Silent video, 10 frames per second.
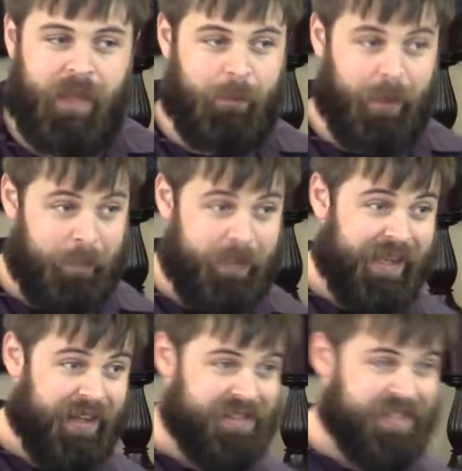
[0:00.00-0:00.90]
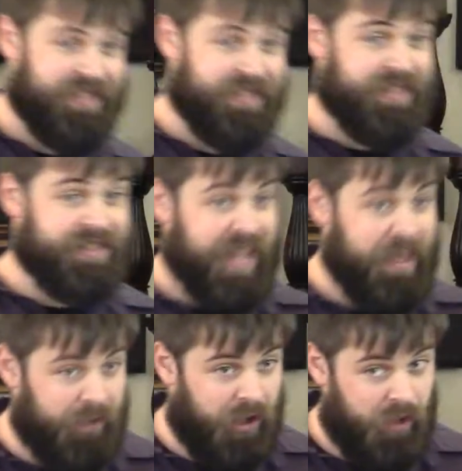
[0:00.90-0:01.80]
but because this is the
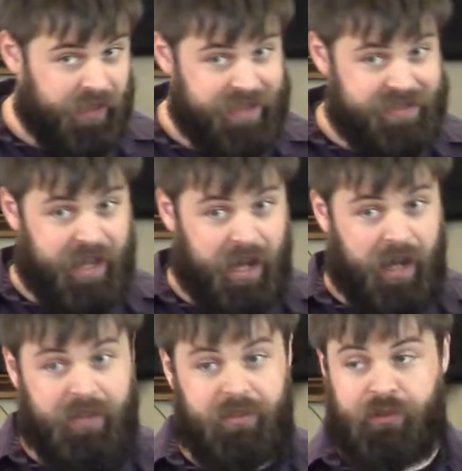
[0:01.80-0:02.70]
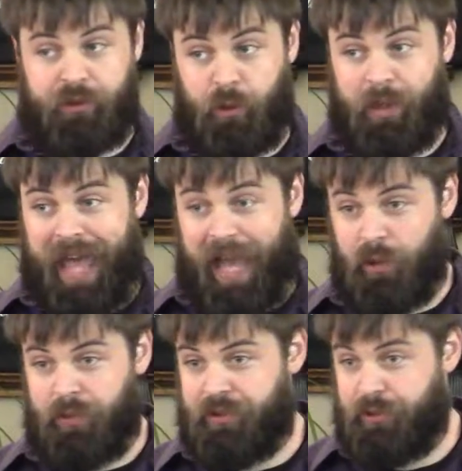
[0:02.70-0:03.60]
same call that has gone through and
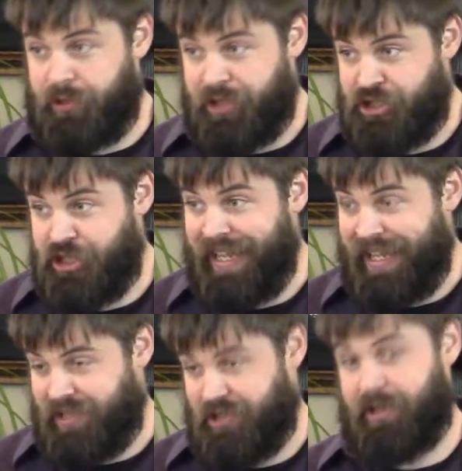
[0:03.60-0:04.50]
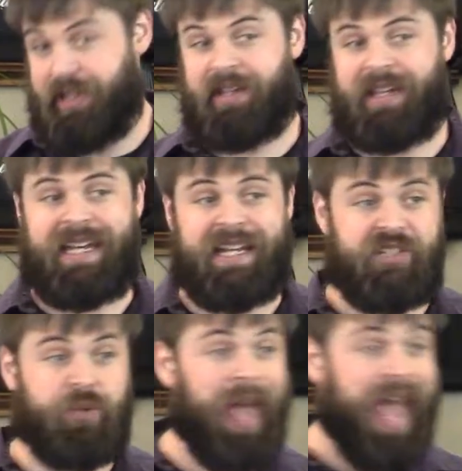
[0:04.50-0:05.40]
echoed through Christian history
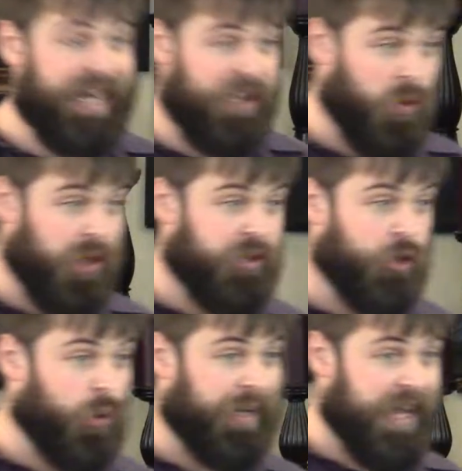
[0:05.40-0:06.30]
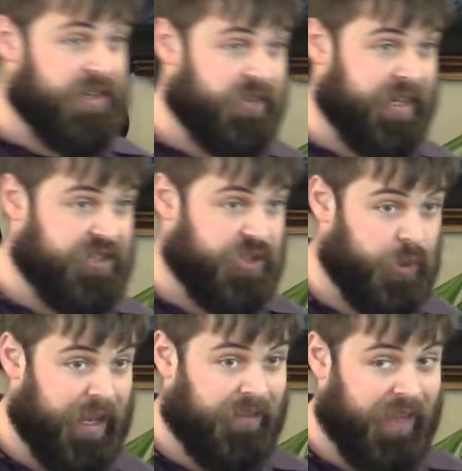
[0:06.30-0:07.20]
to anyone who would enter
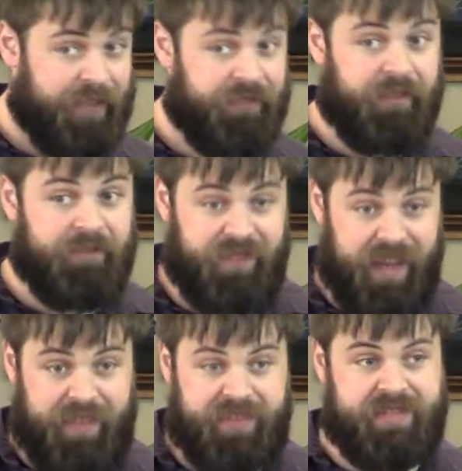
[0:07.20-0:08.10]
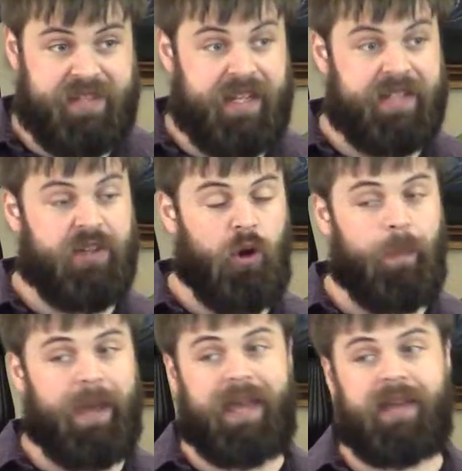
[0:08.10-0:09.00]
into a life of faith seeking to
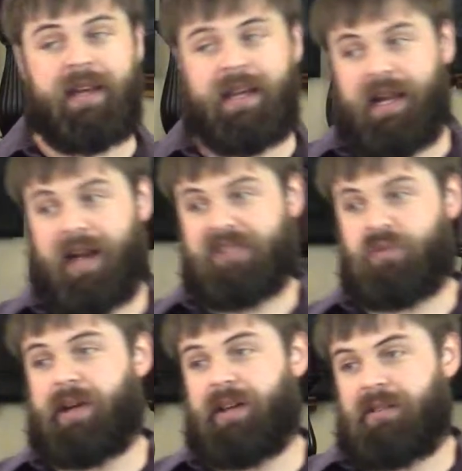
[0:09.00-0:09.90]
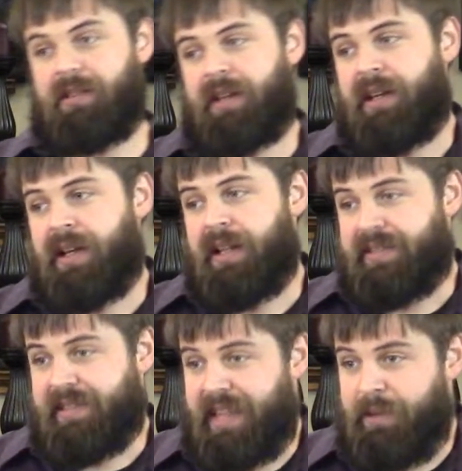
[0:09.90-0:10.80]
obey God's will.
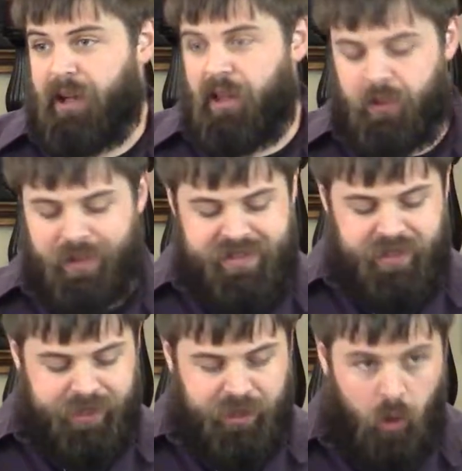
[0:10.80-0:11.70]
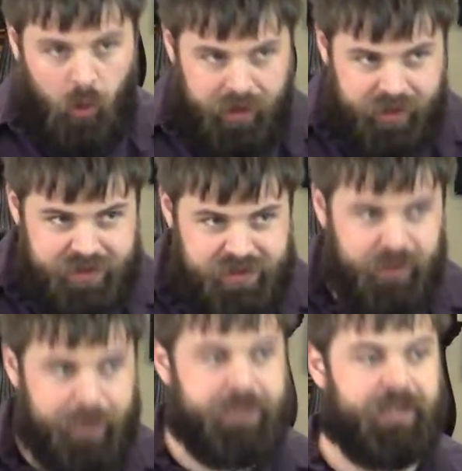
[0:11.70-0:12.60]
It's the same call that we see recorded in
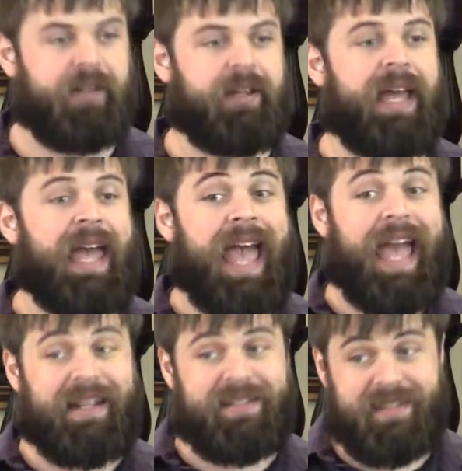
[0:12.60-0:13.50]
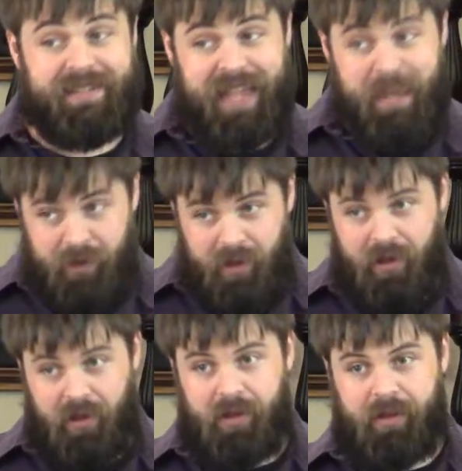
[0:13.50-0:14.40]
Scripture, and it's the same
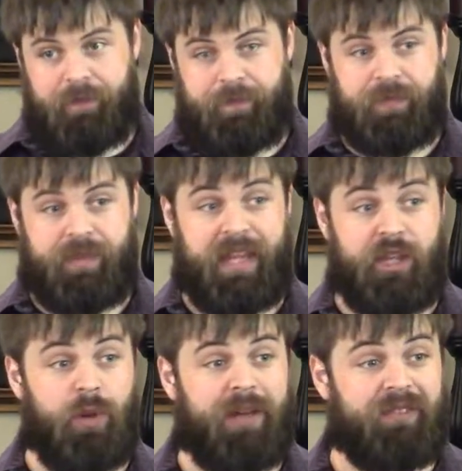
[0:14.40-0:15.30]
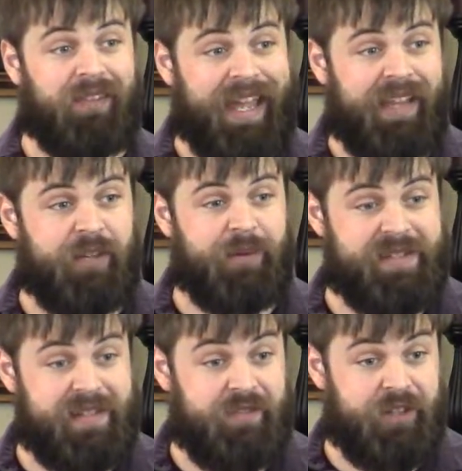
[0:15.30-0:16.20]
call that you have likely
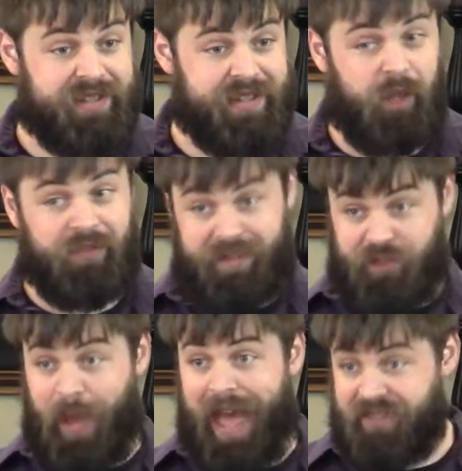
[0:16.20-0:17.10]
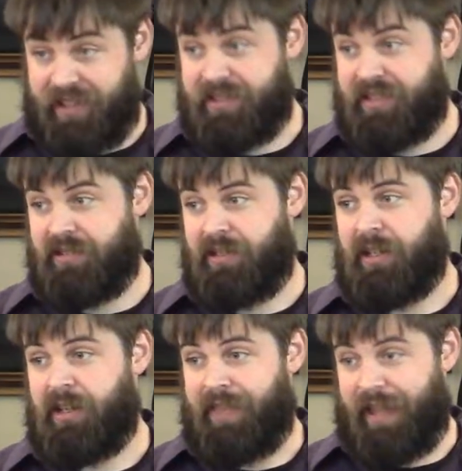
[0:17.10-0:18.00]
received yourself. And if you haven't,
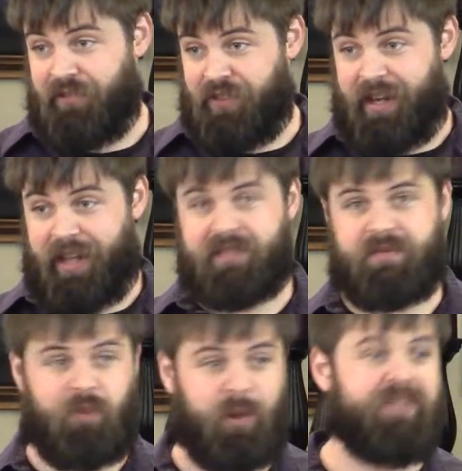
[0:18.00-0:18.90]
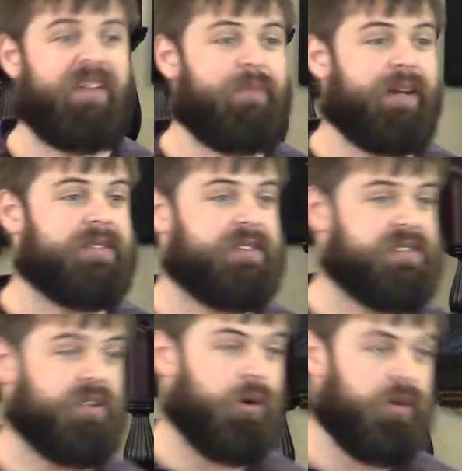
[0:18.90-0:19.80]
then for the next 45 minutes or
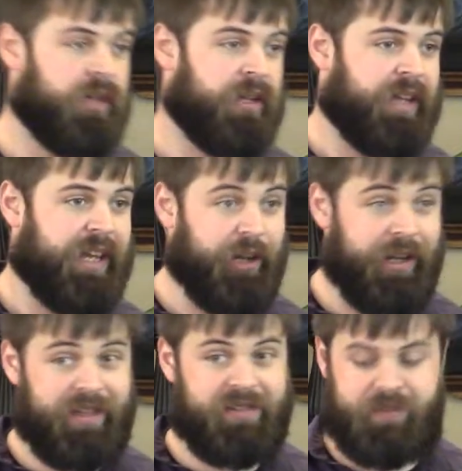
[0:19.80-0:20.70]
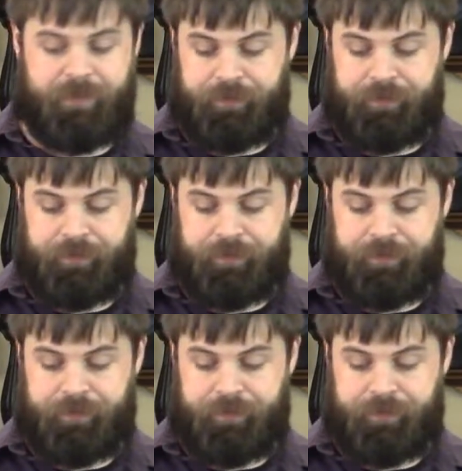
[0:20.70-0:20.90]
so, here it is.